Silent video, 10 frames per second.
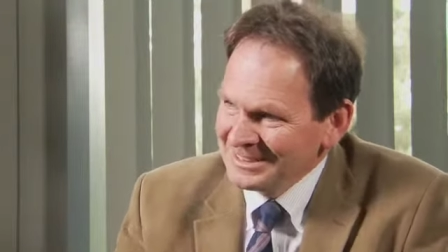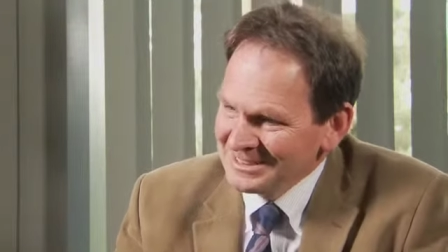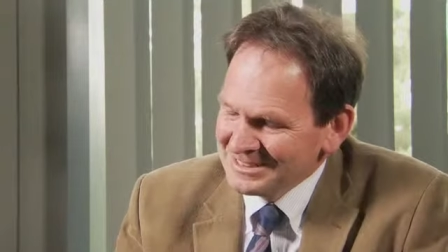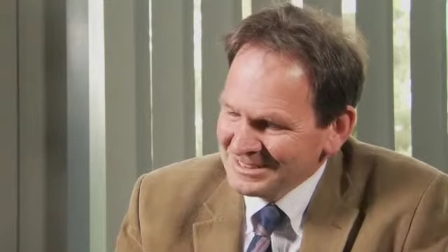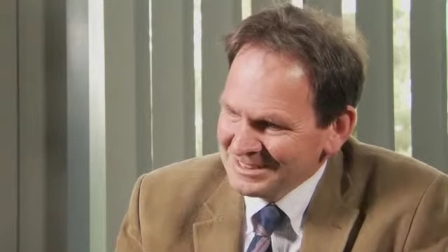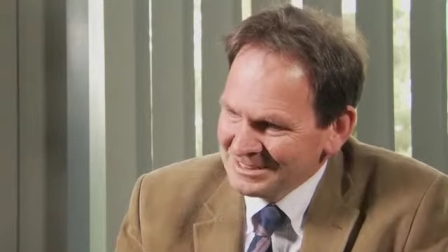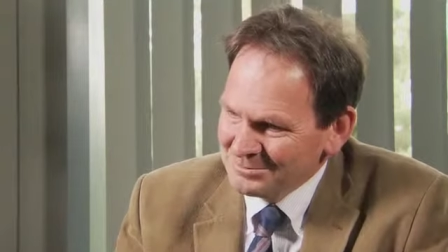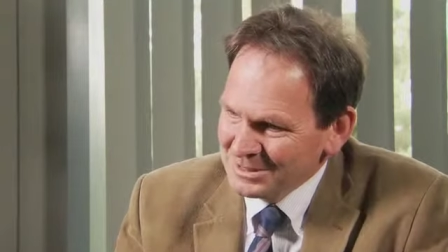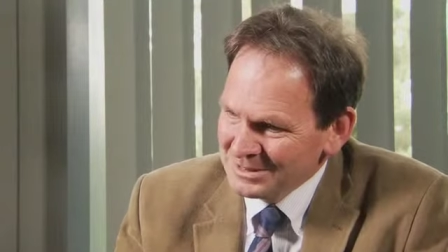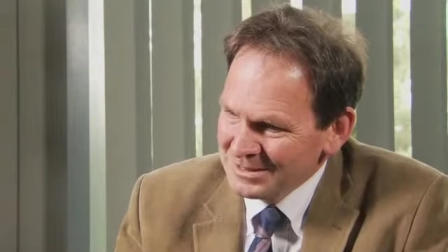side,
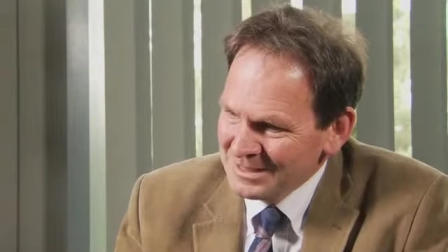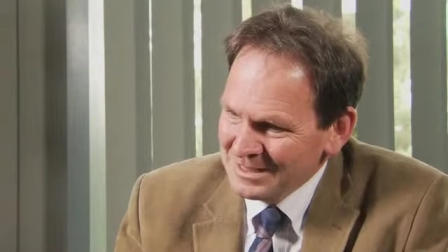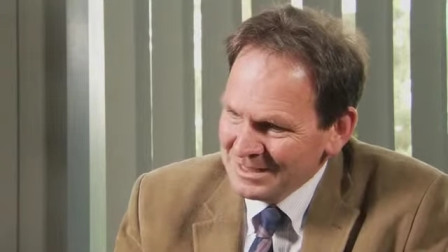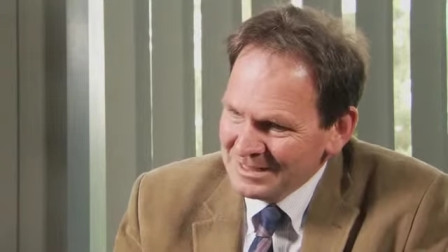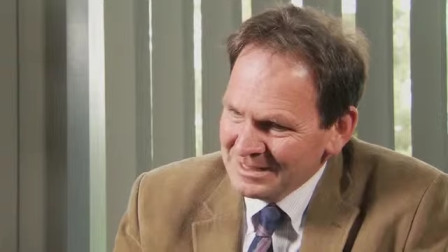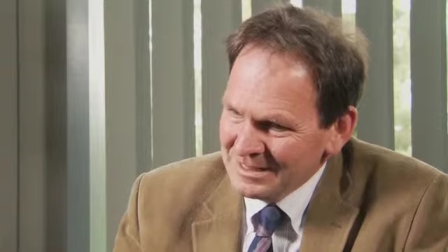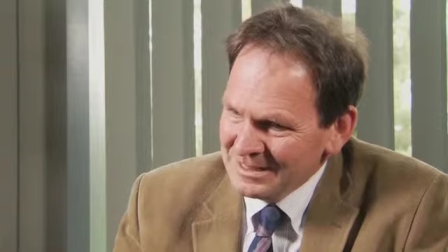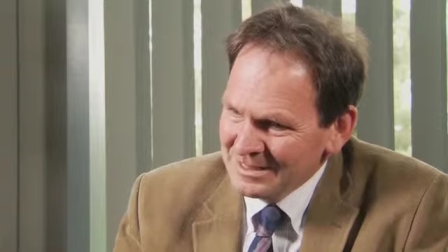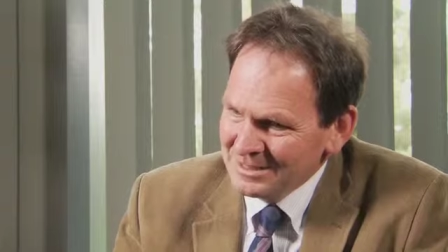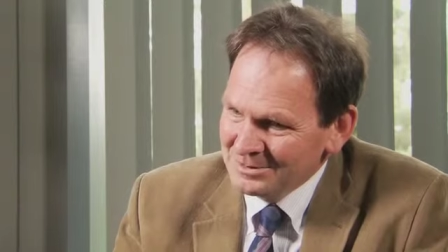but
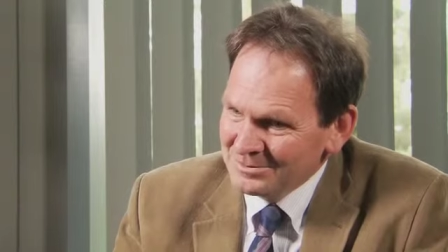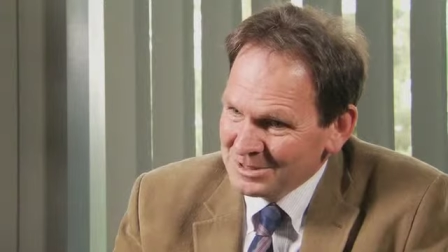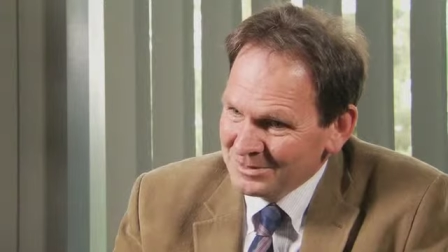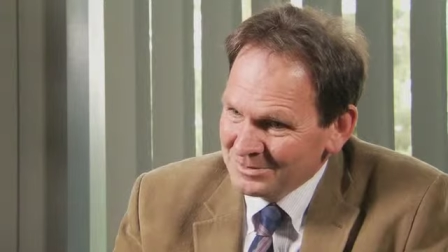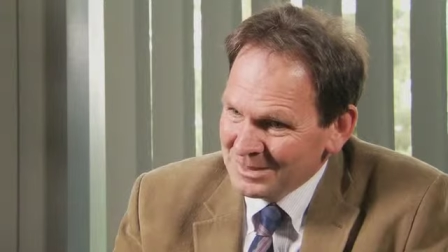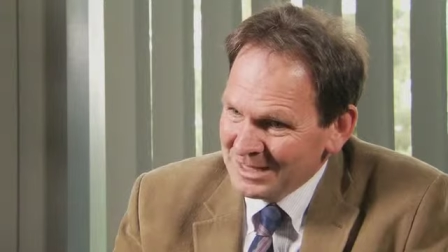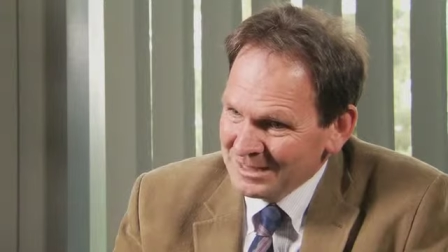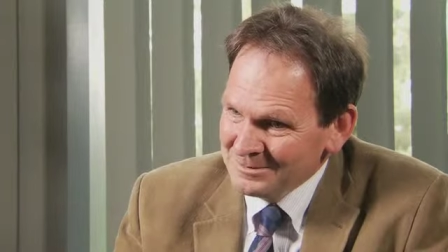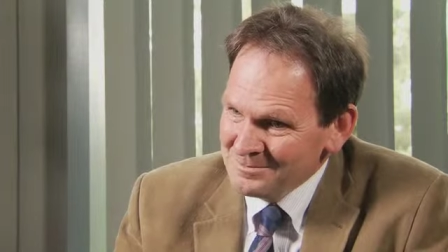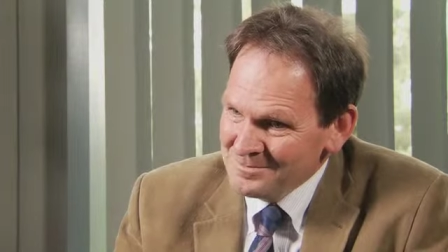I hope to
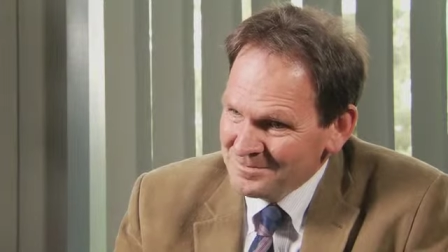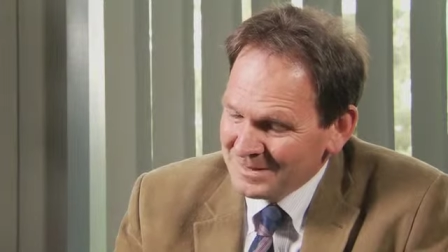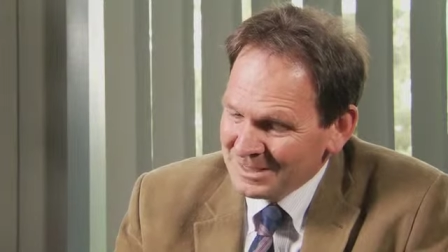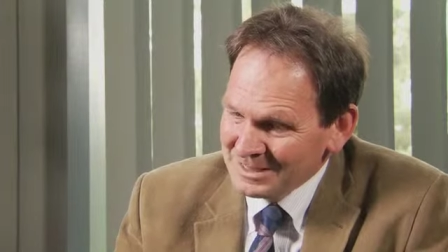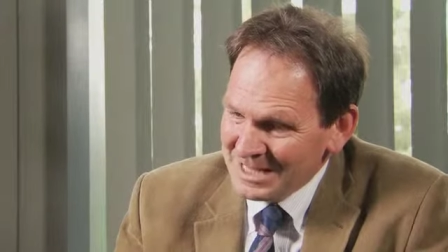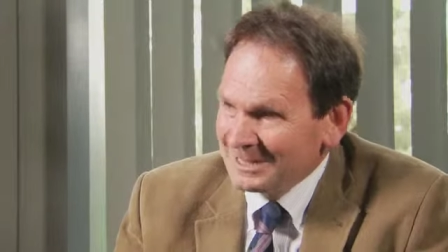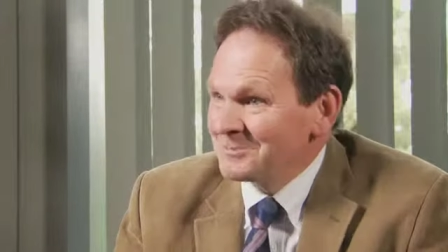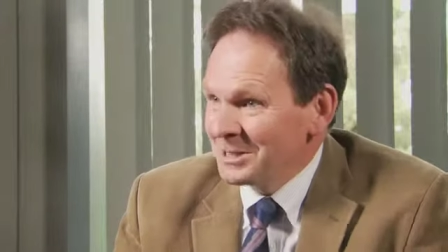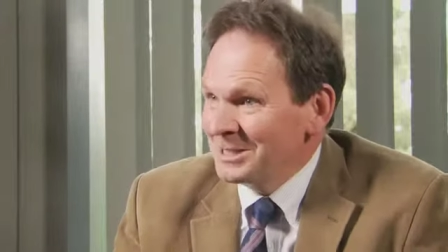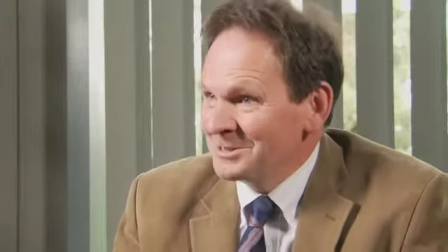
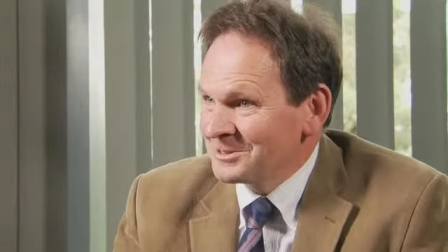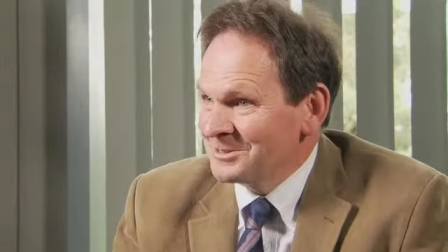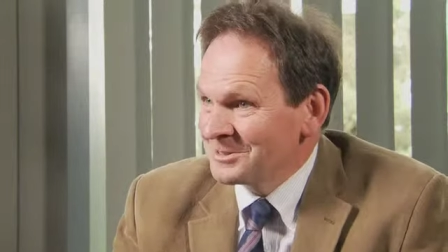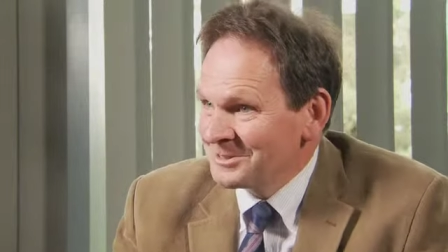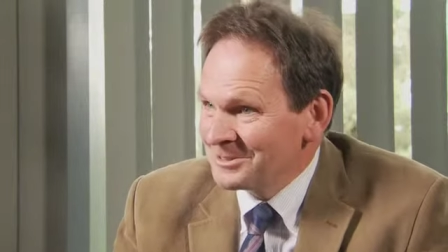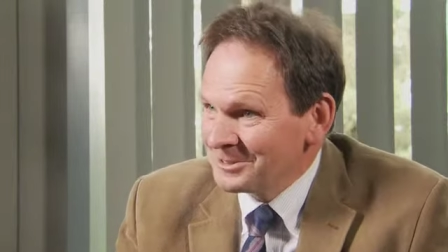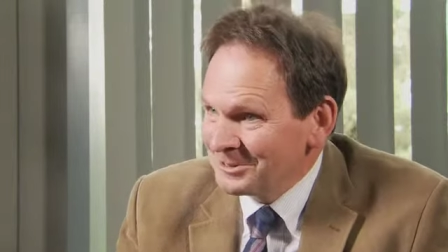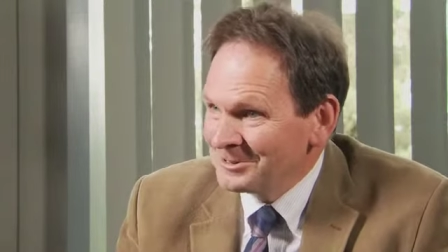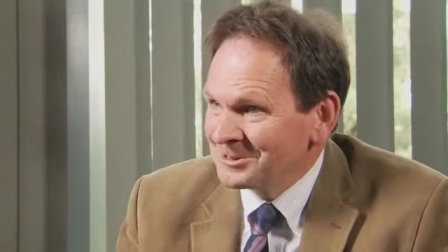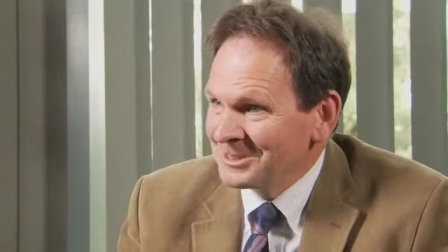connect patients
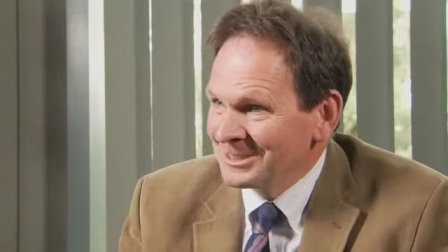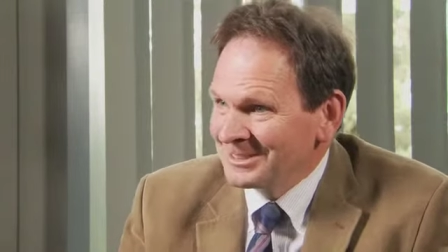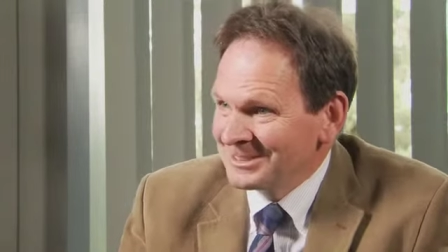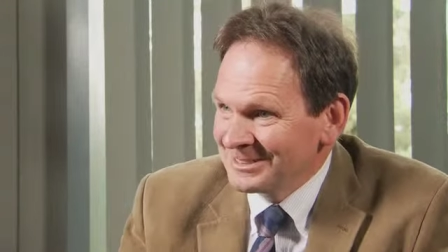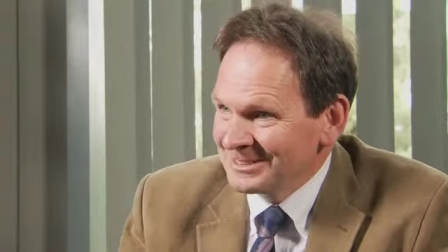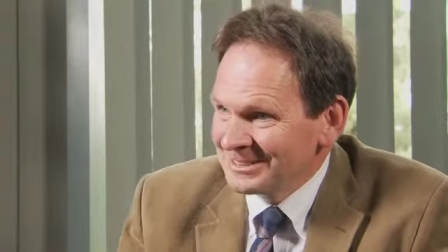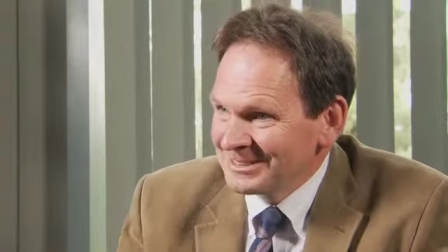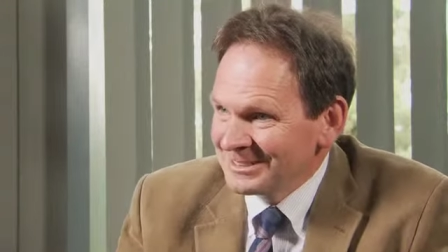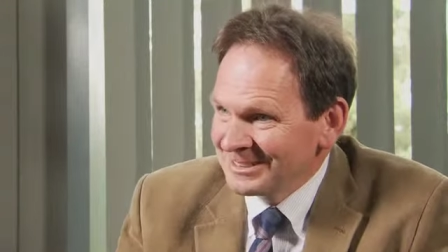to scientists.